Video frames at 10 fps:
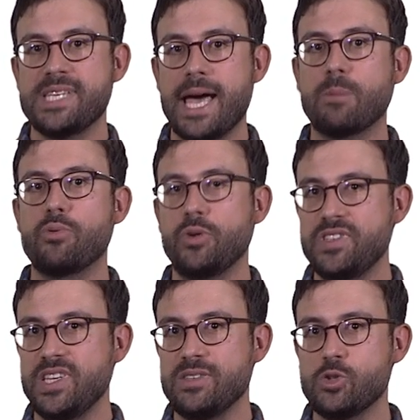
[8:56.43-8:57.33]
tag
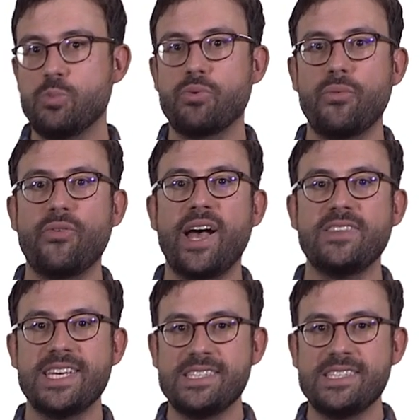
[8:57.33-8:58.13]
proteins to profile the